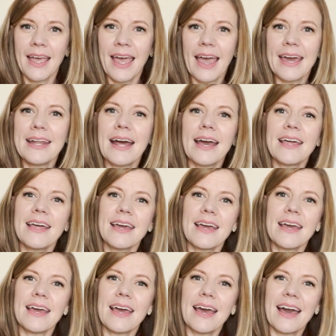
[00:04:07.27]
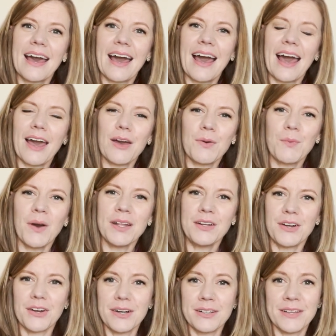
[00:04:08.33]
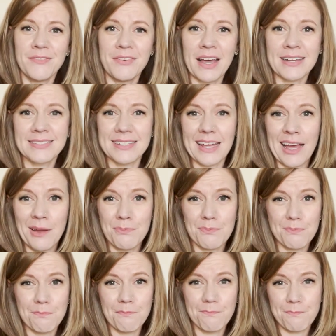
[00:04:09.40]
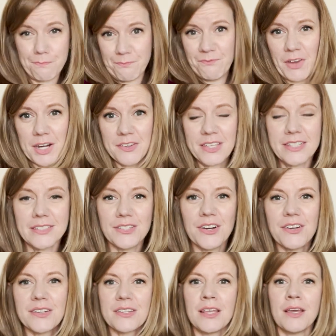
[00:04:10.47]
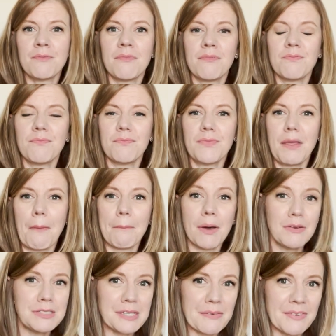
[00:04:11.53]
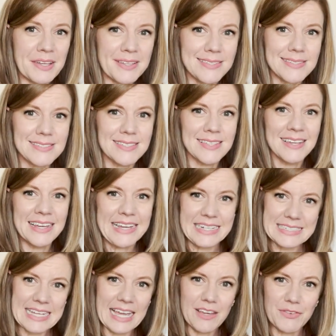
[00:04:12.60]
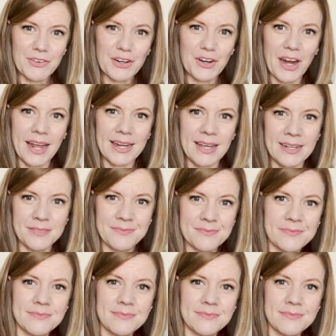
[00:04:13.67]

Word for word: And I, I wonder, in fact, I'm fairly certain that, that most of us take for granted